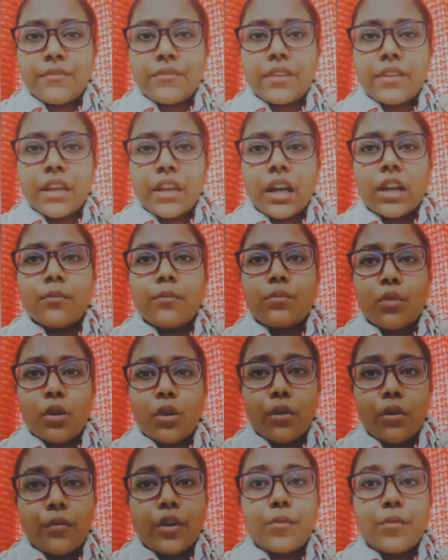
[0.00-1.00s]
that
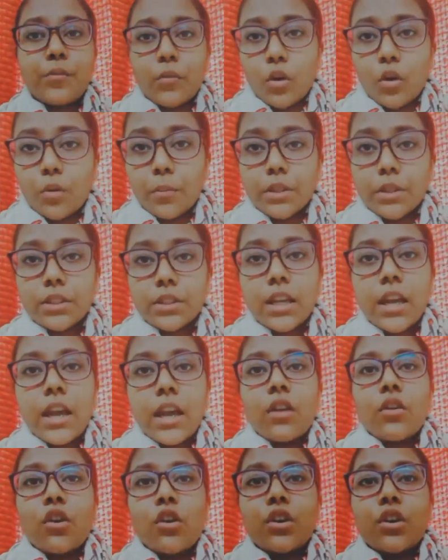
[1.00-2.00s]
Prophet Muhammad
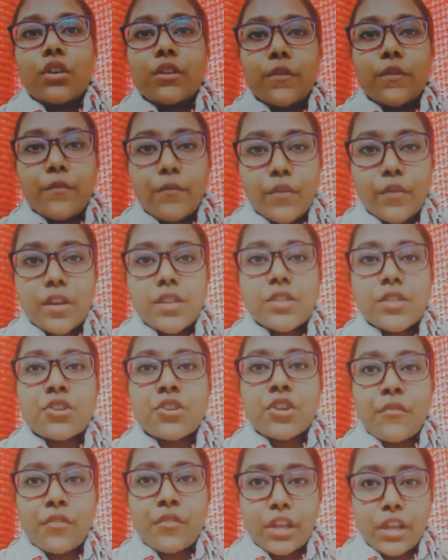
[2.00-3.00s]
got the first
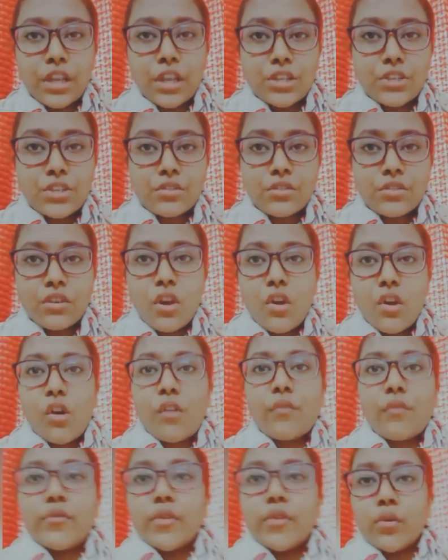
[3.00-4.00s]
revelation
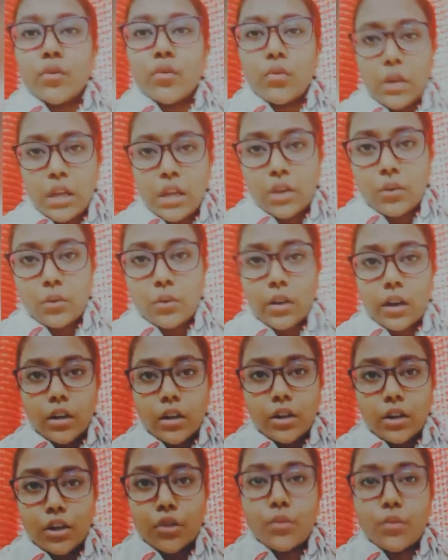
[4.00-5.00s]
of the Holy
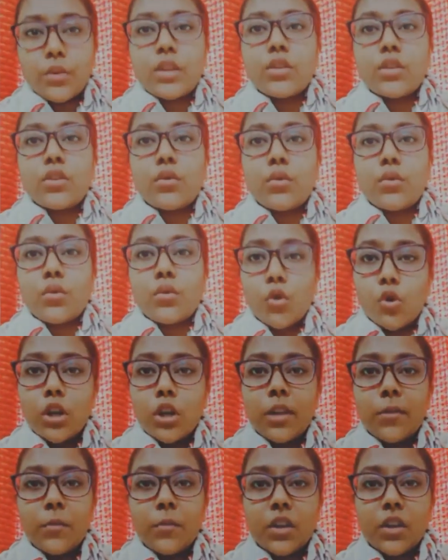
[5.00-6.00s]
Quran during the holy
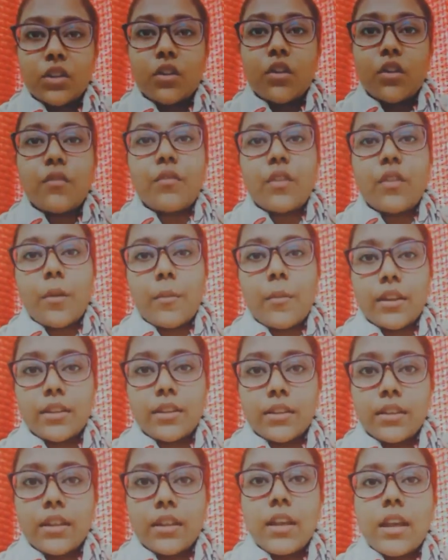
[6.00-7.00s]
month of
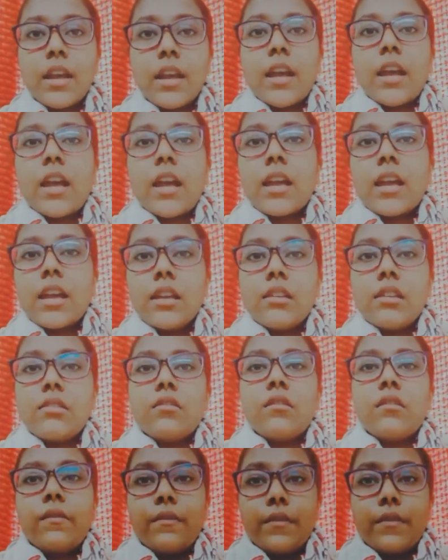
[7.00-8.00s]
Ramadan. Eid
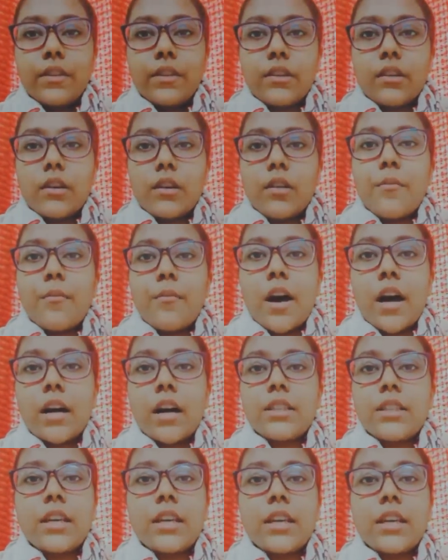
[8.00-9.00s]
al-Fitr marked
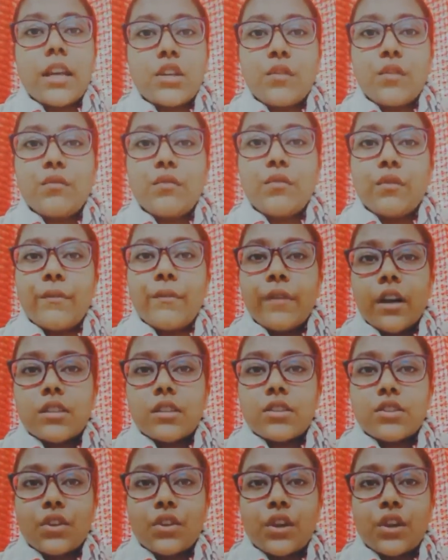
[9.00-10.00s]
the end of the
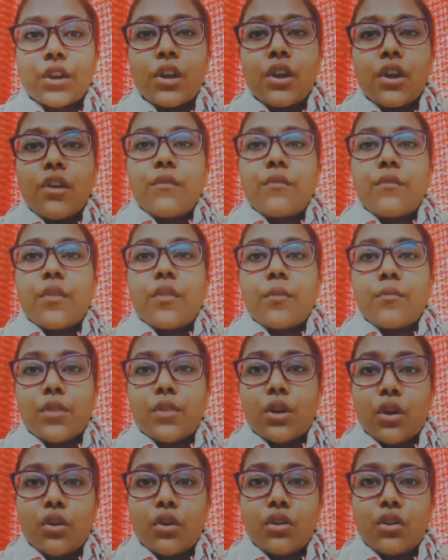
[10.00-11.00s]
fasting from
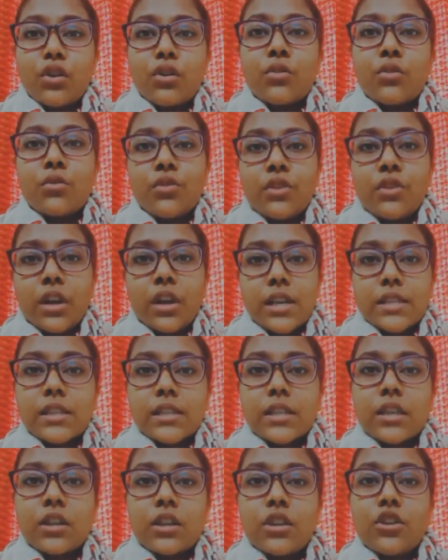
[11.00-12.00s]
dawn to dusk
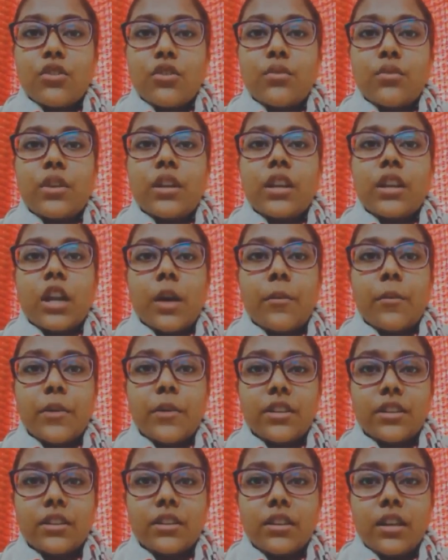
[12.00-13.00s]
during
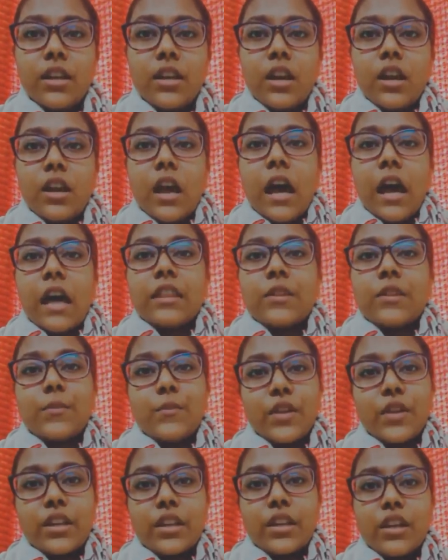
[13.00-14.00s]
Ramadan and the
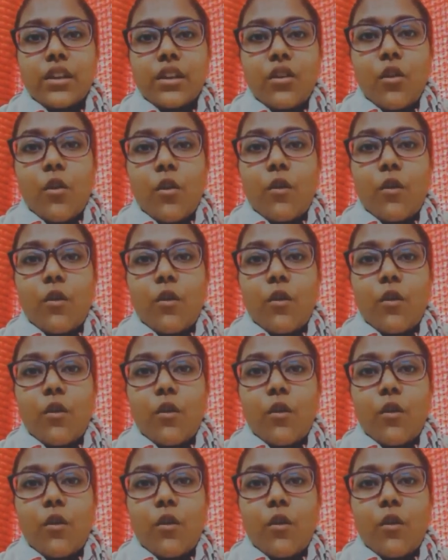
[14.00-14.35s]
beginning of